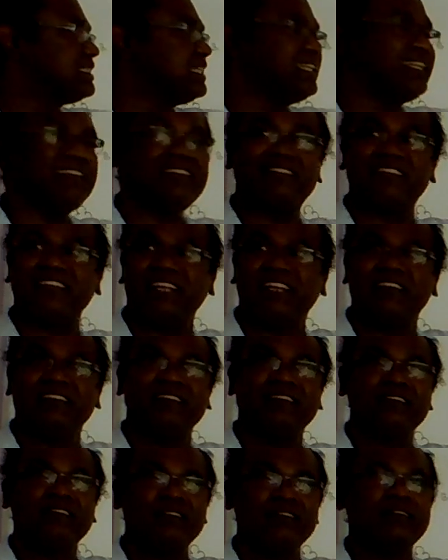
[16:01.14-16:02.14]
CD3.
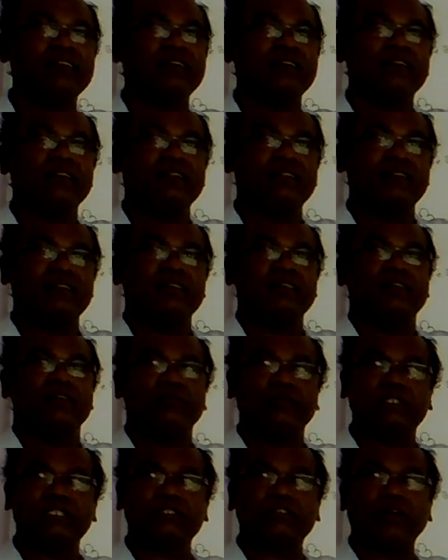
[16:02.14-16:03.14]

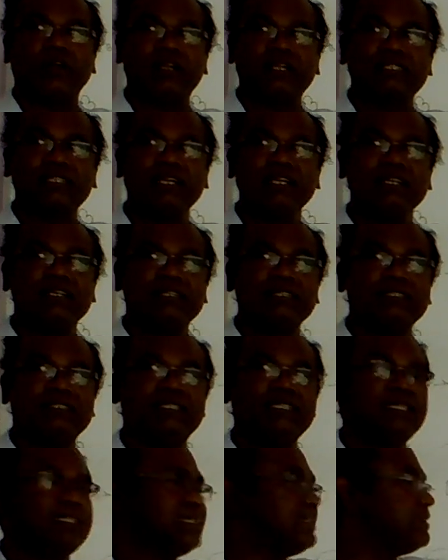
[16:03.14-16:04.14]
Which is called as a
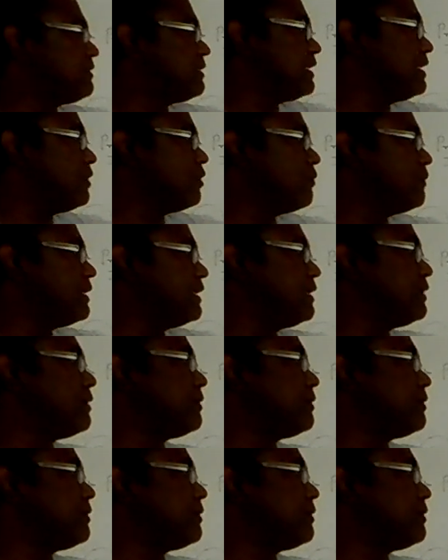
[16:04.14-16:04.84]
CD3 over here.